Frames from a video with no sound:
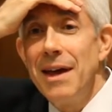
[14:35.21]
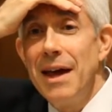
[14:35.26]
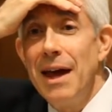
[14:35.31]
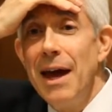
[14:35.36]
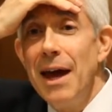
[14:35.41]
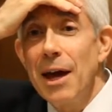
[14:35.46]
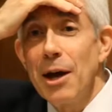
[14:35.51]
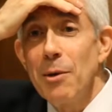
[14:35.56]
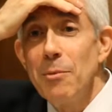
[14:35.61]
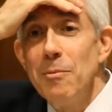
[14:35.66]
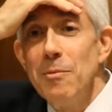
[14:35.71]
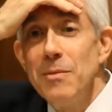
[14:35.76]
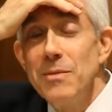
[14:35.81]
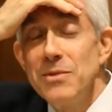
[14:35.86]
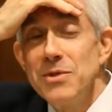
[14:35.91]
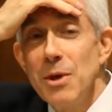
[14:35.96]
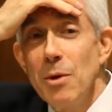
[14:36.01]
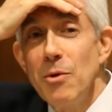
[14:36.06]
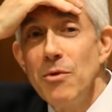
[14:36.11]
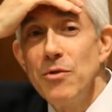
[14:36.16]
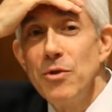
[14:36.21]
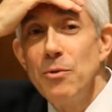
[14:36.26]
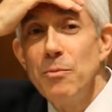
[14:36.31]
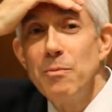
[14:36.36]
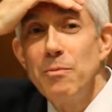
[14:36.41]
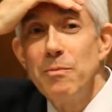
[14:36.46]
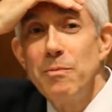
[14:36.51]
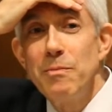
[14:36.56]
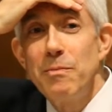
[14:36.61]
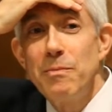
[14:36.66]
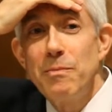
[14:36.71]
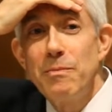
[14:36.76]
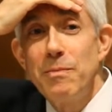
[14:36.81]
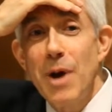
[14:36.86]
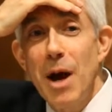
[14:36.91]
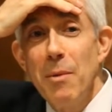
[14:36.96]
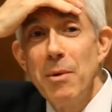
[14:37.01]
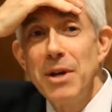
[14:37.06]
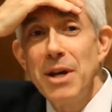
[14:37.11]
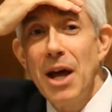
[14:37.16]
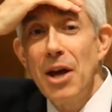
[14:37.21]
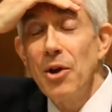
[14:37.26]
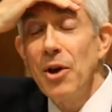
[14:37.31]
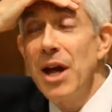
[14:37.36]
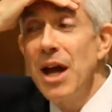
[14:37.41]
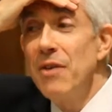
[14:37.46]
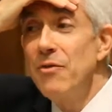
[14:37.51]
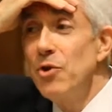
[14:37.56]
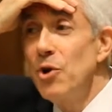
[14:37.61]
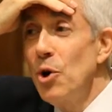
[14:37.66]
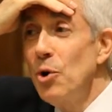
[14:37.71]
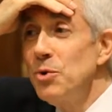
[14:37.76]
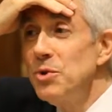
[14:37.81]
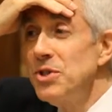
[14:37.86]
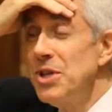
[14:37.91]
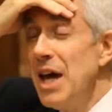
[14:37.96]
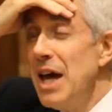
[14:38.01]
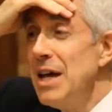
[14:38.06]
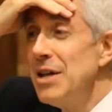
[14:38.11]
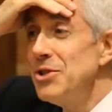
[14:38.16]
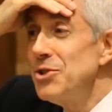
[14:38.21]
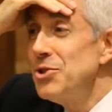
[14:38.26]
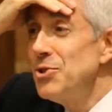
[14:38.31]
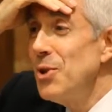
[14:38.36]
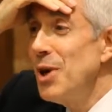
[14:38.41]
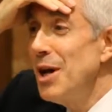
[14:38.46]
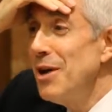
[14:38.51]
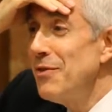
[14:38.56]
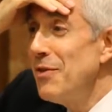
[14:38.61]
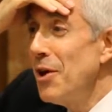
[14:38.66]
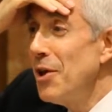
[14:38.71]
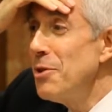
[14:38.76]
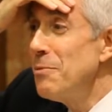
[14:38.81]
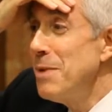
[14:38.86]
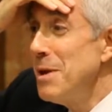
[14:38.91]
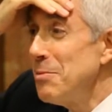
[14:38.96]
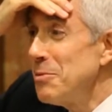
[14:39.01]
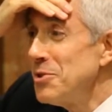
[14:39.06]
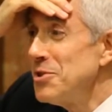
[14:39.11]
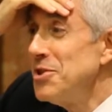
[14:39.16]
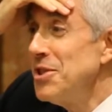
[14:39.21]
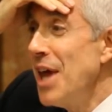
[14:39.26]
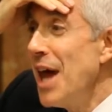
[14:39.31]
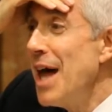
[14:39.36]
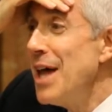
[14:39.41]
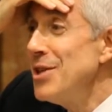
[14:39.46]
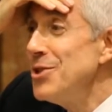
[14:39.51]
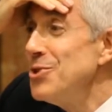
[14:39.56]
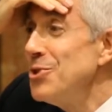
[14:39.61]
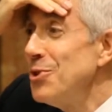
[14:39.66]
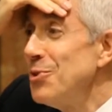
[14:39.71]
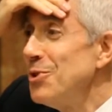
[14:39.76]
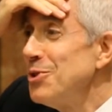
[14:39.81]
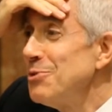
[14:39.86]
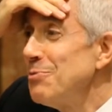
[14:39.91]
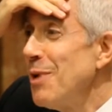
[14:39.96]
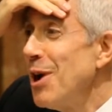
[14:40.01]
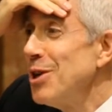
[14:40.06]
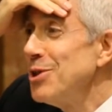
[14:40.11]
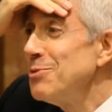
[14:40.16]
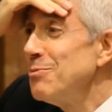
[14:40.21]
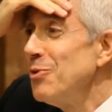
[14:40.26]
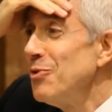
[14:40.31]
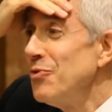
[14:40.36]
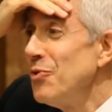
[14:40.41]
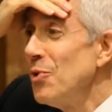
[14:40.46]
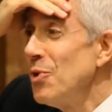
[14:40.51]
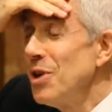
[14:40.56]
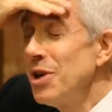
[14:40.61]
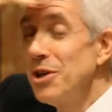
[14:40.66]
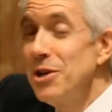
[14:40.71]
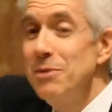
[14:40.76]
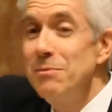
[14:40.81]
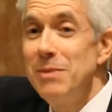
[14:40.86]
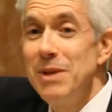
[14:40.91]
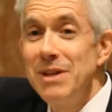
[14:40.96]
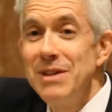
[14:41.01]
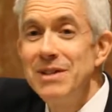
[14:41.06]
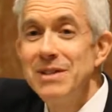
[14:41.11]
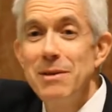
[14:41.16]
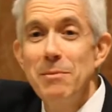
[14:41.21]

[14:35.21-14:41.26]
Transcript: Heck, some of you probably not only have your own debts, you have other people's debts you're responsible for. It could be.